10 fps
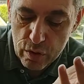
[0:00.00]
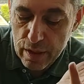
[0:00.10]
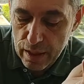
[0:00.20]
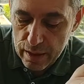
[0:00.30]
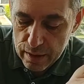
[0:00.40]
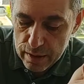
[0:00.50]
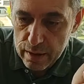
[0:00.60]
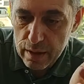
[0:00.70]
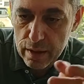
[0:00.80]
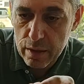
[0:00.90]
You can clean
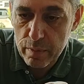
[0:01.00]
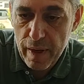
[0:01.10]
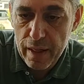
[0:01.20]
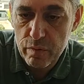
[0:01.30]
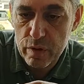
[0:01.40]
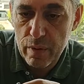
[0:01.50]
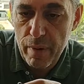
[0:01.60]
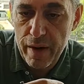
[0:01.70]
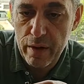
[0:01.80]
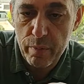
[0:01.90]
it a little bit with the
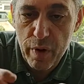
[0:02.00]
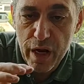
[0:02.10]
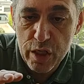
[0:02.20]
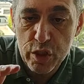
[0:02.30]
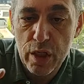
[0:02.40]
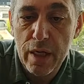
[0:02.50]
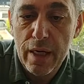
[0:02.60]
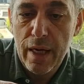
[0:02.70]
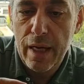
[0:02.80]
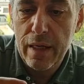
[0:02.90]
metal brush,
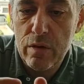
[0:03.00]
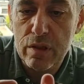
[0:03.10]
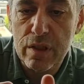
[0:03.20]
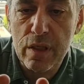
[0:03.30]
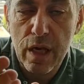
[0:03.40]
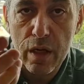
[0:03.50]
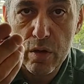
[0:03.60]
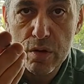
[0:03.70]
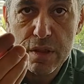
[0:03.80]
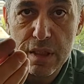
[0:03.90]
and then you still can
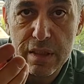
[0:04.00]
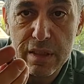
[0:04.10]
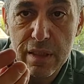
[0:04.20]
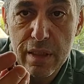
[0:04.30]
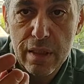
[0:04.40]
use this.